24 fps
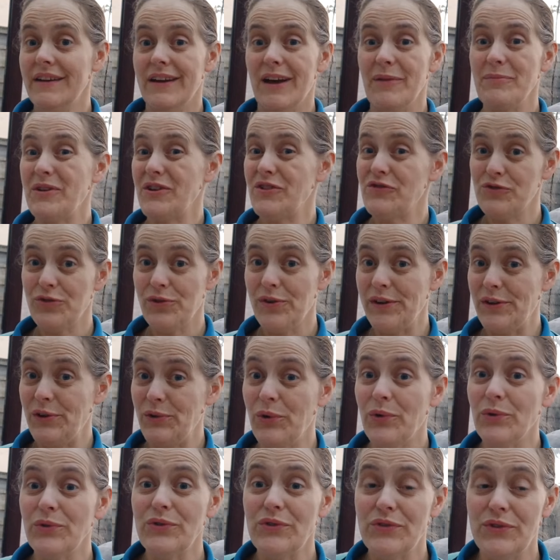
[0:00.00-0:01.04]
I'm going to try
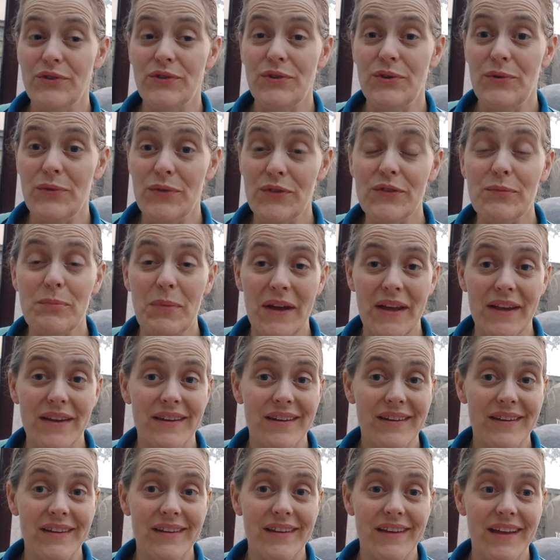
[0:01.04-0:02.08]
not to do the
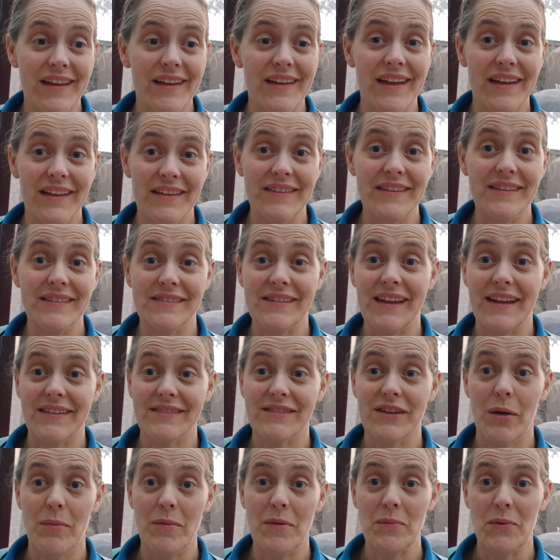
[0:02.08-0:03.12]
spin at that
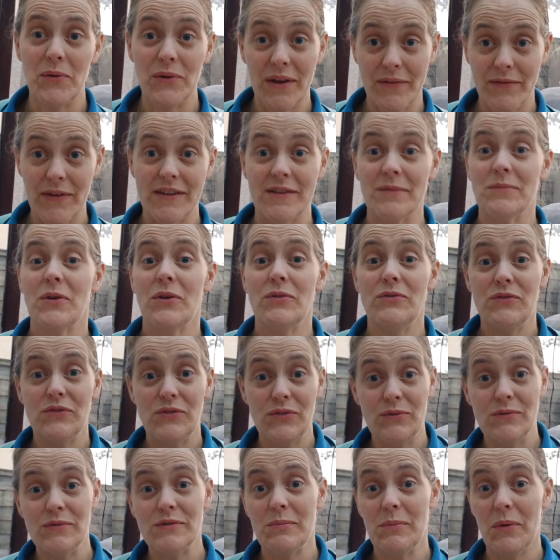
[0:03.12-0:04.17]
time in the morning. In fact, I'm going to
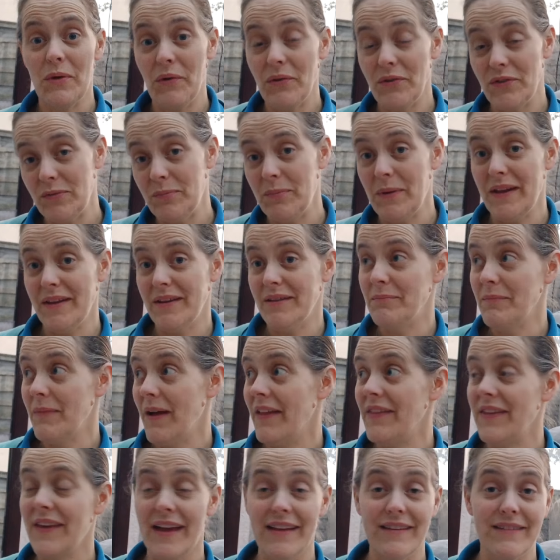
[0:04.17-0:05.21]
do tomorrow's spin
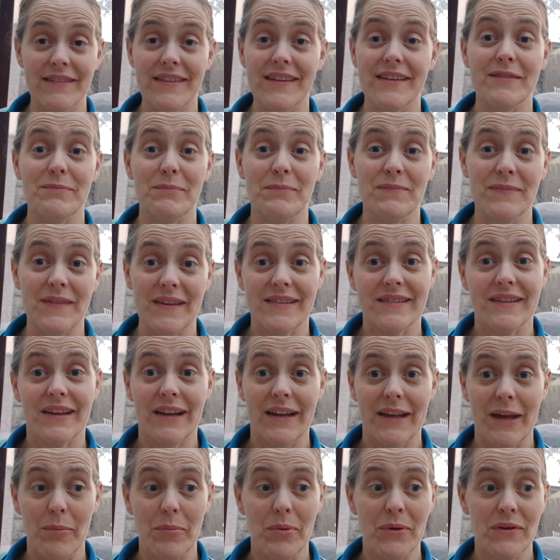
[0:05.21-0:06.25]
at the end of this
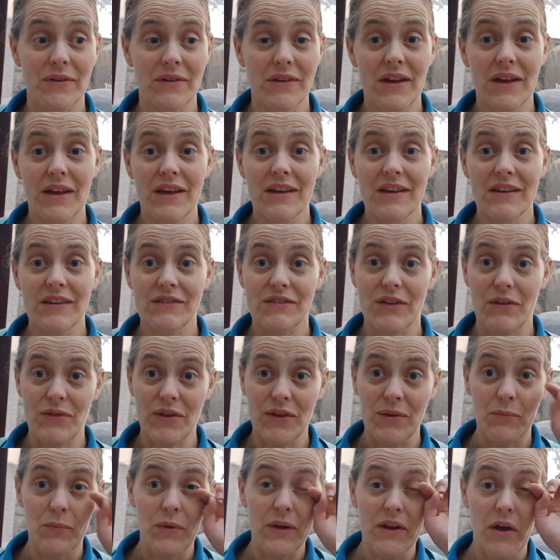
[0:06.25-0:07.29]
clip, so
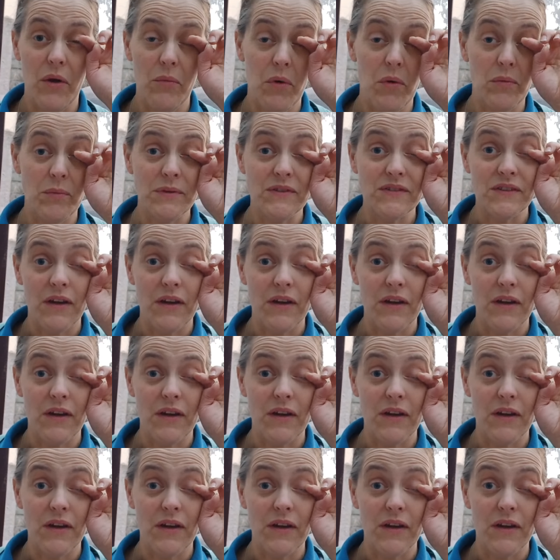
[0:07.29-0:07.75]
that we know what